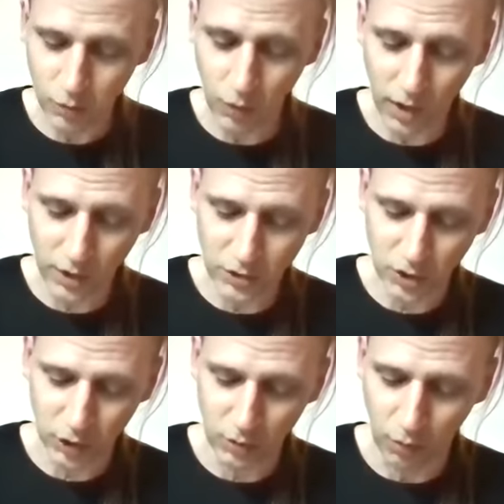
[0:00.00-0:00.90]
"He wears
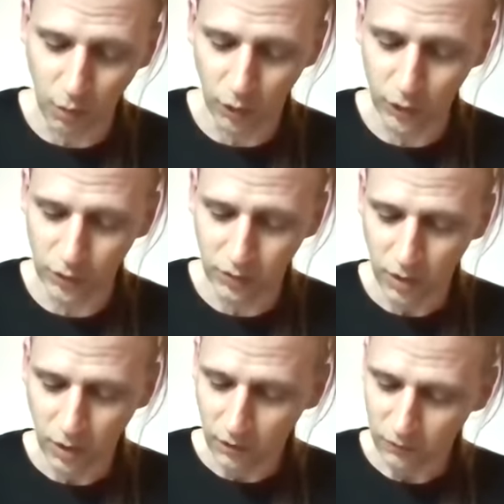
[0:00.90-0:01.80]
it in mourning
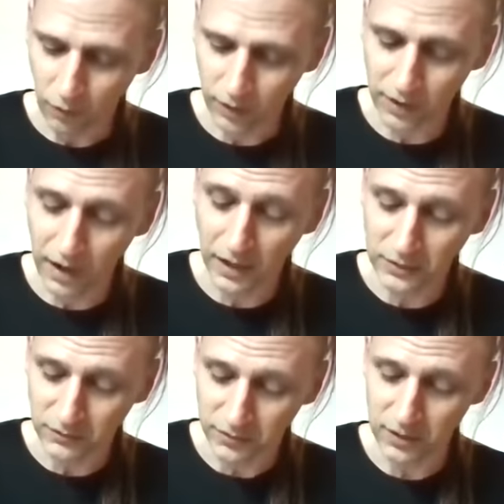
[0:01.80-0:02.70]
for an
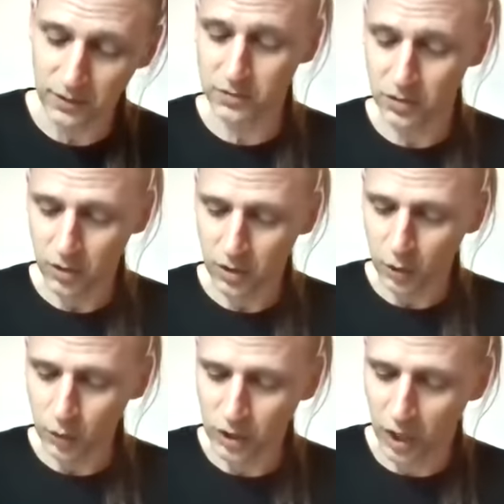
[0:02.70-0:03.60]
aunt of his
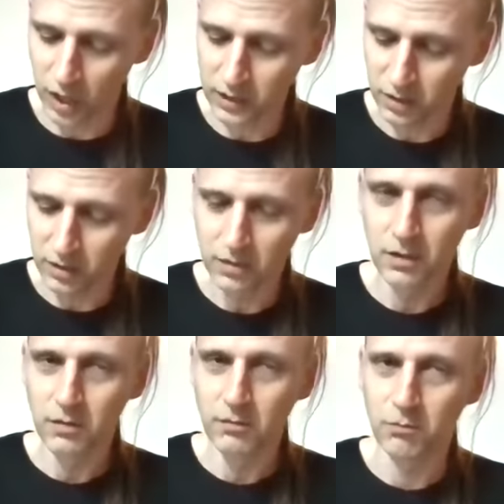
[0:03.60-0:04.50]
who died
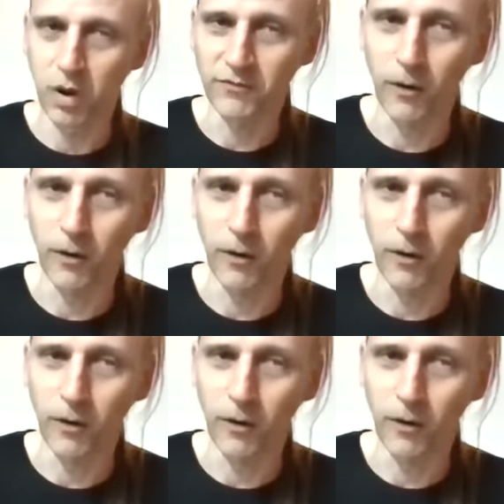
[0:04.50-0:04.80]
by